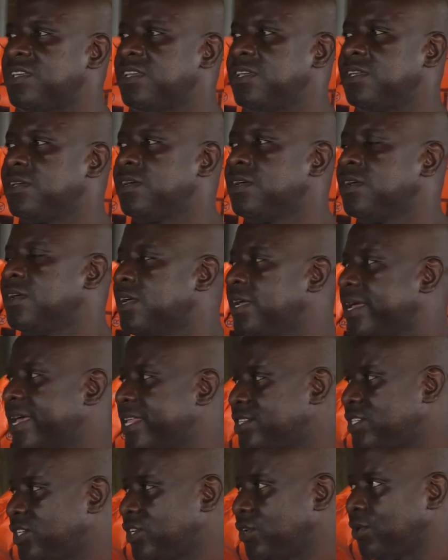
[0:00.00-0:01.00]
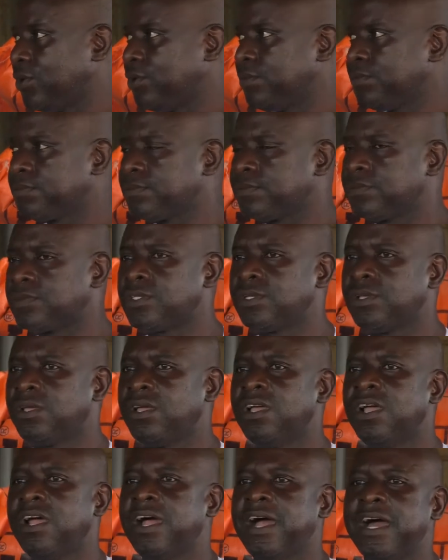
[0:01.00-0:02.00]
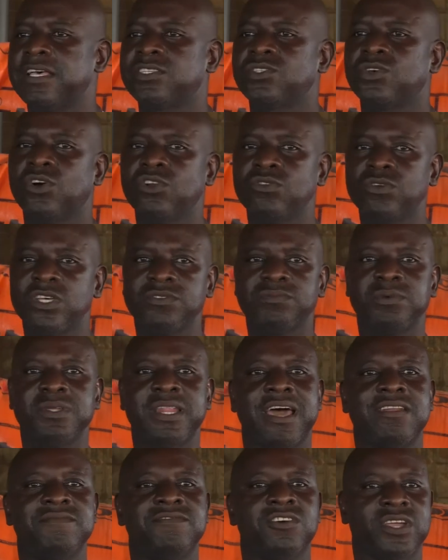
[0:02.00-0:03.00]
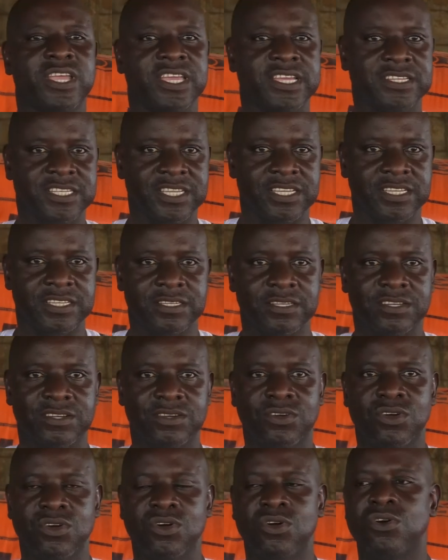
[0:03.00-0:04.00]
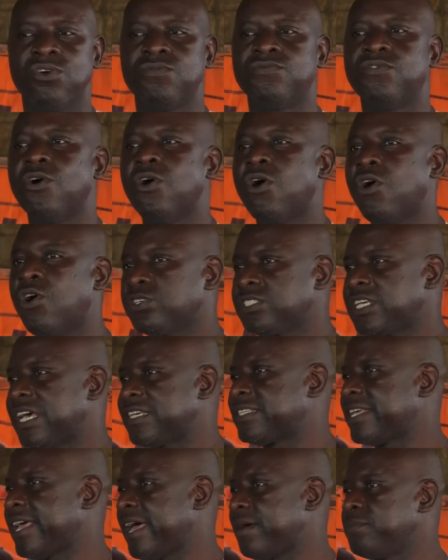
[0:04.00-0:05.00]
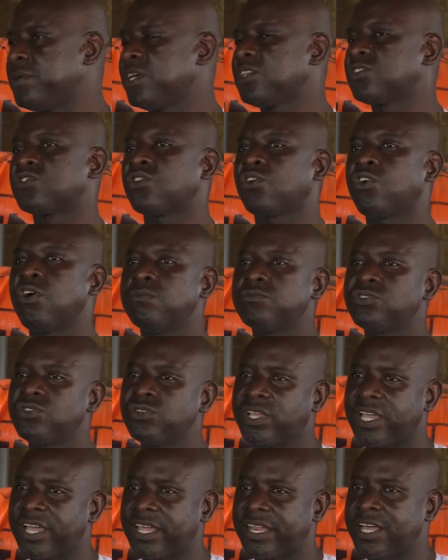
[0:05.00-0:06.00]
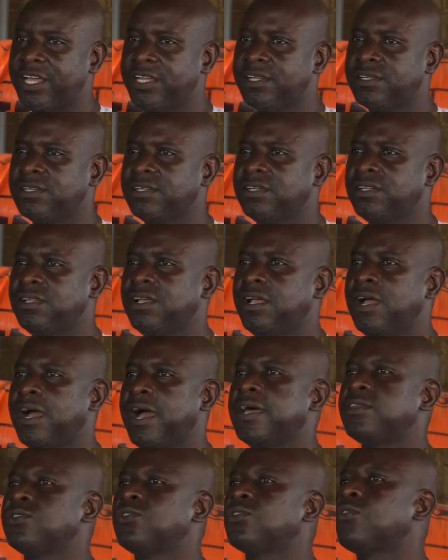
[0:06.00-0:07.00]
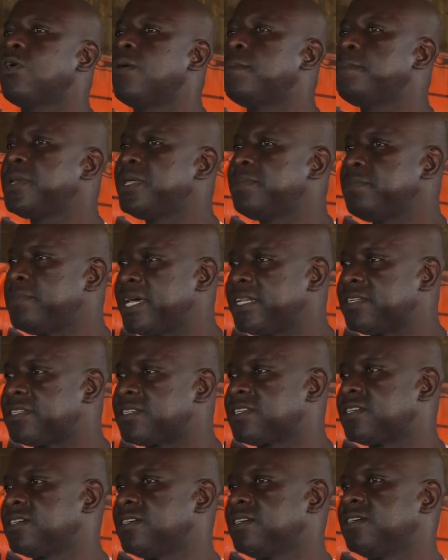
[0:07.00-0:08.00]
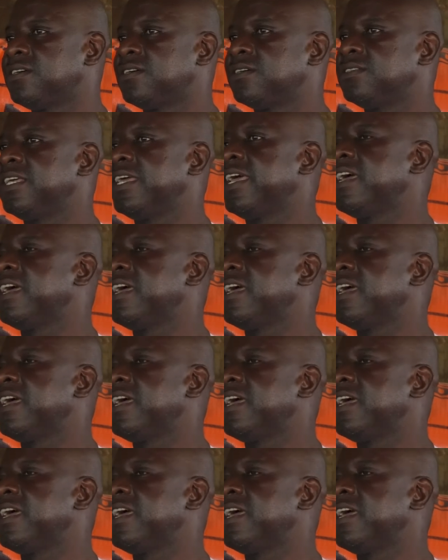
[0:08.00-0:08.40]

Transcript: the NGO, has always been advocating for us as Gambians to come together and to complement the